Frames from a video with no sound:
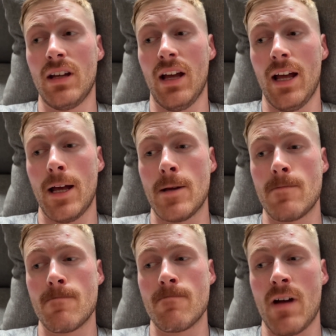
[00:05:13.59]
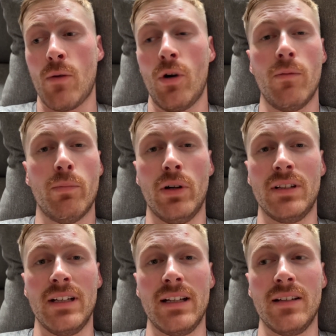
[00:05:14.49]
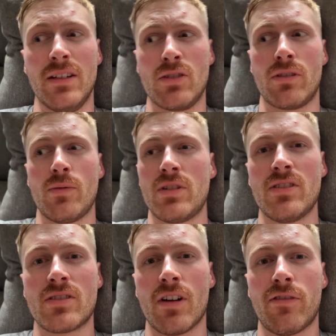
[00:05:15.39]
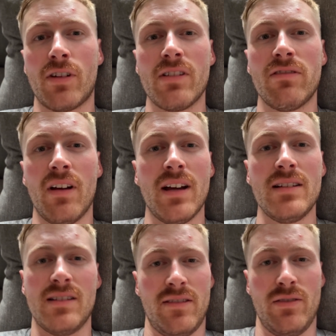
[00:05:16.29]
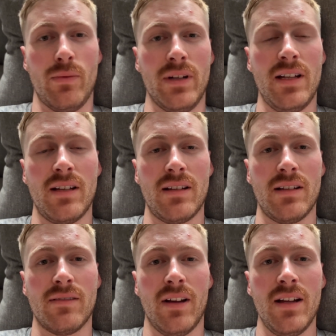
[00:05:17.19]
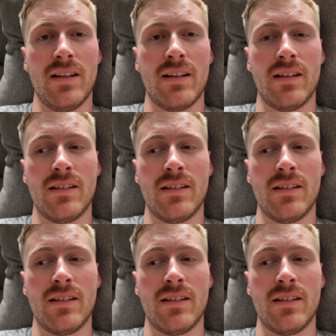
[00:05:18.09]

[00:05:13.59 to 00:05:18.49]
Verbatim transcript: Um, I won't put the link in the description. Just go fucking find it if you want it, right?